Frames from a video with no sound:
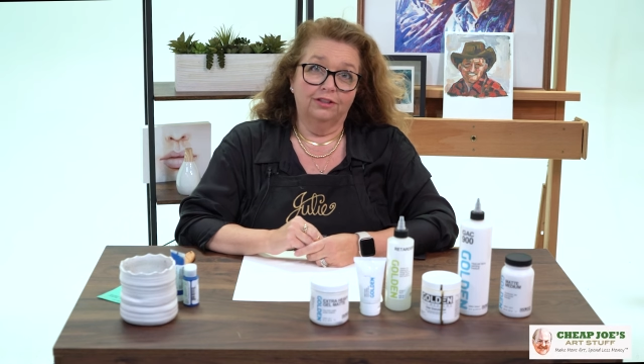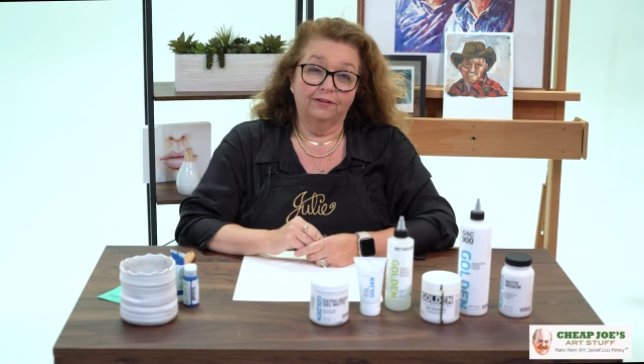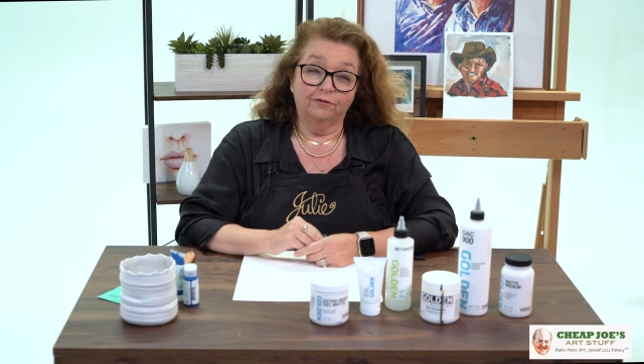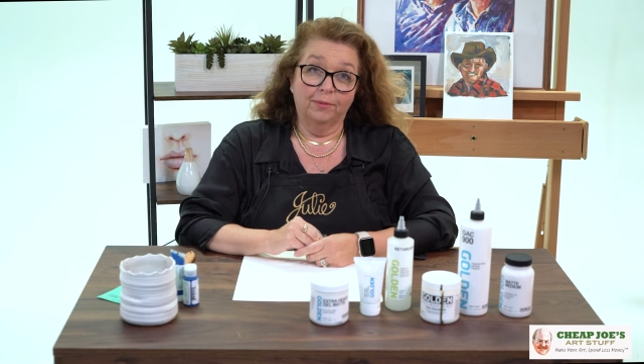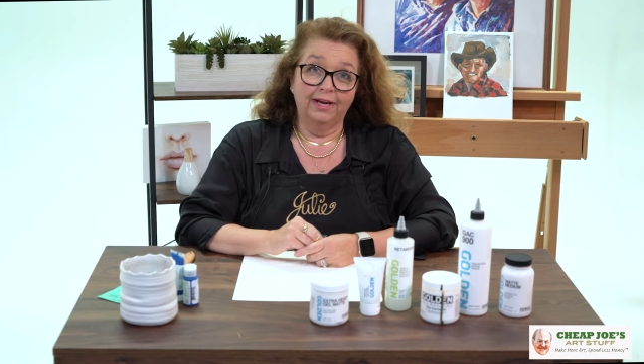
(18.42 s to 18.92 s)

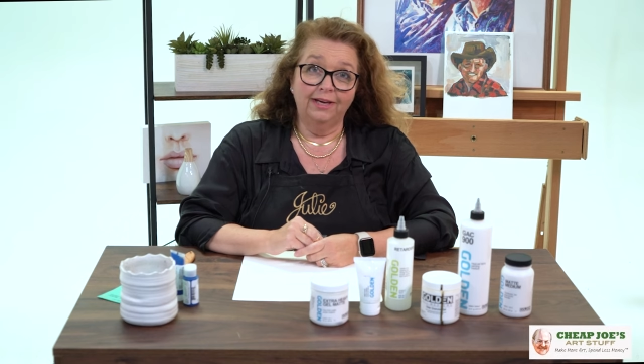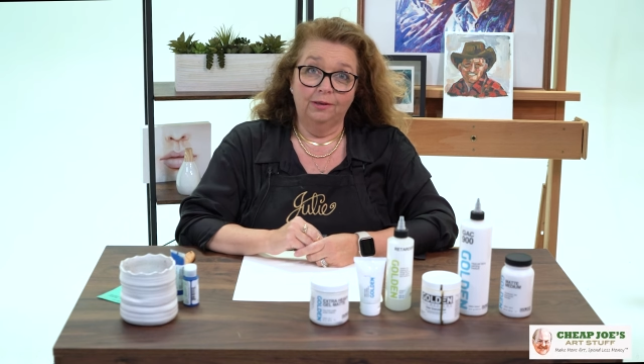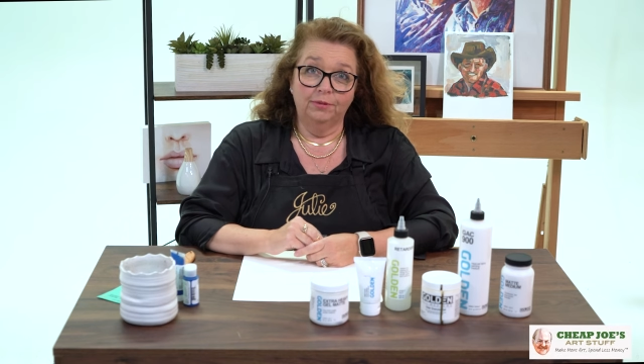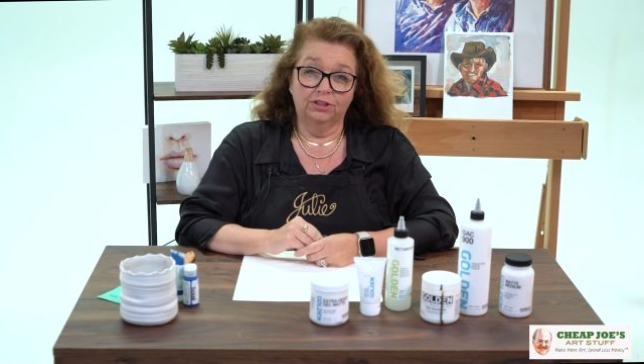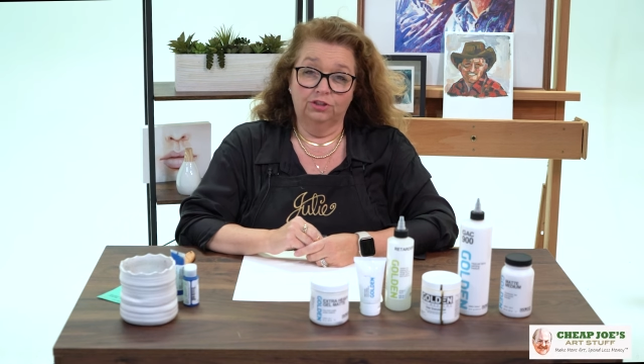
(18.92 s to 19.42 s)
Stuff. My
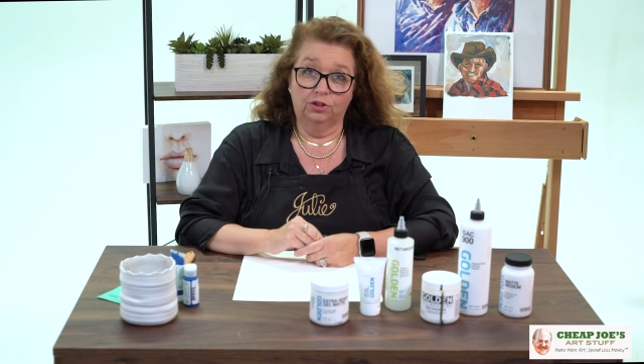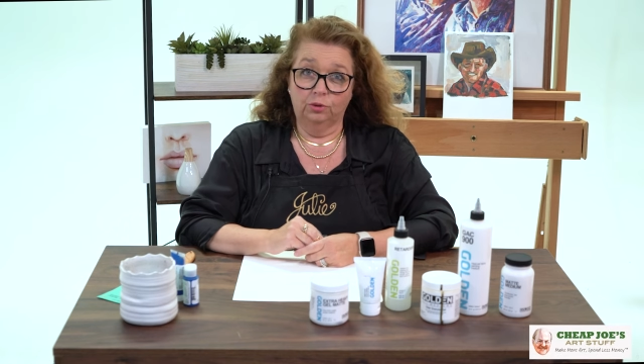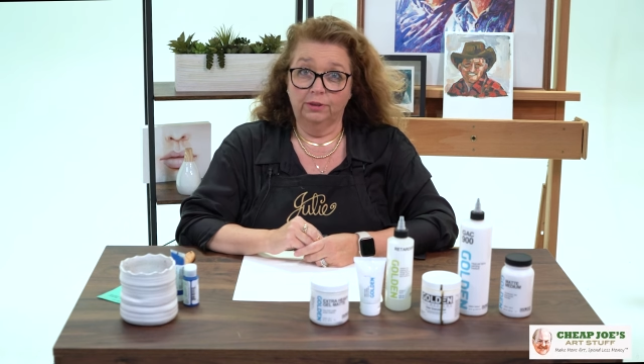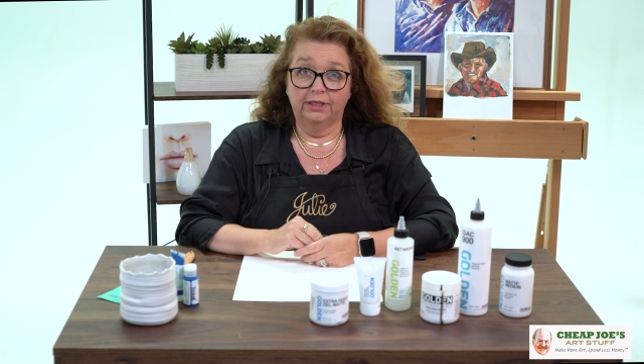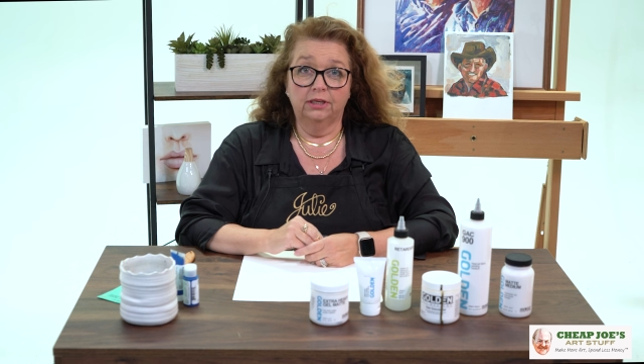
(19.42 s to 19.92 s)
name is
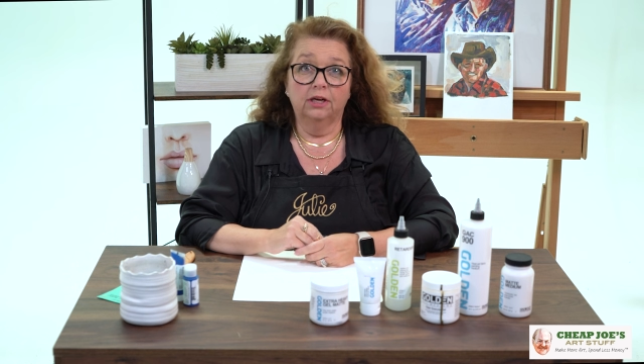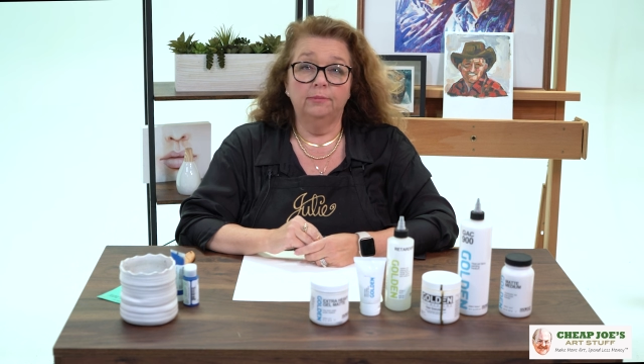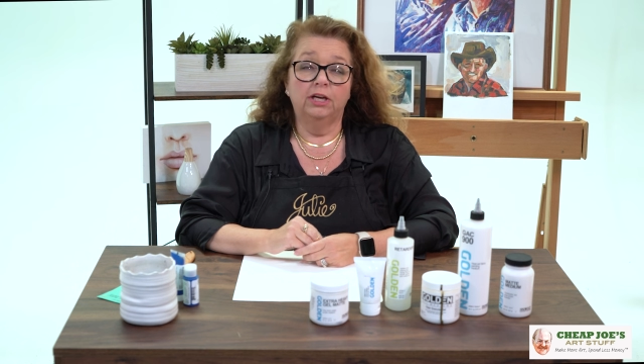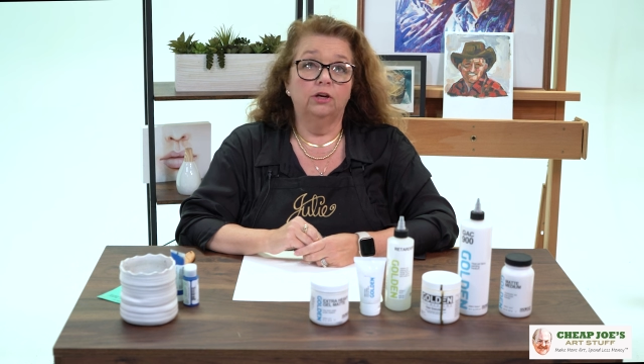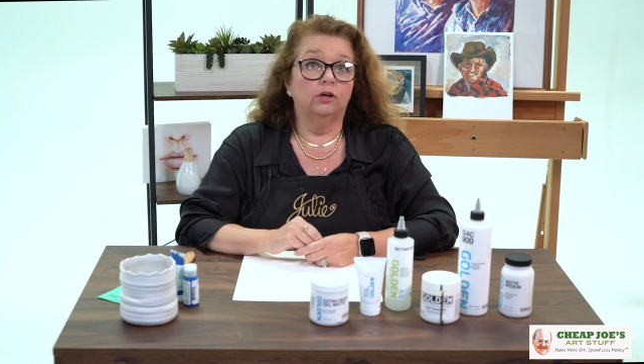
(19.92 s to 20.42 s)
Julie, and
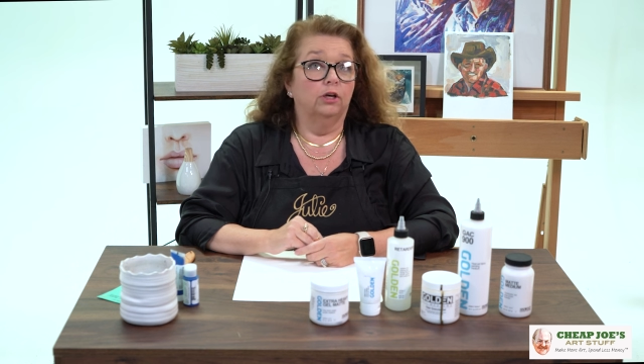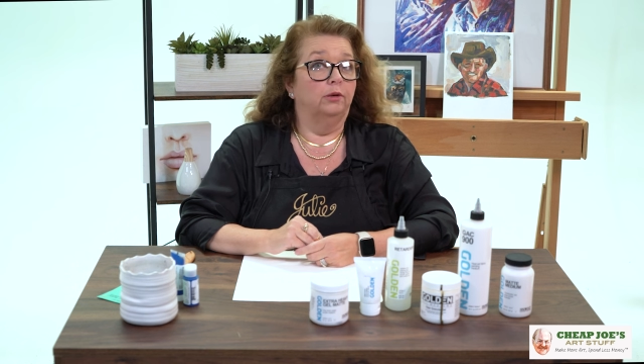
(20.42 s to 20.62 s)
I'm here to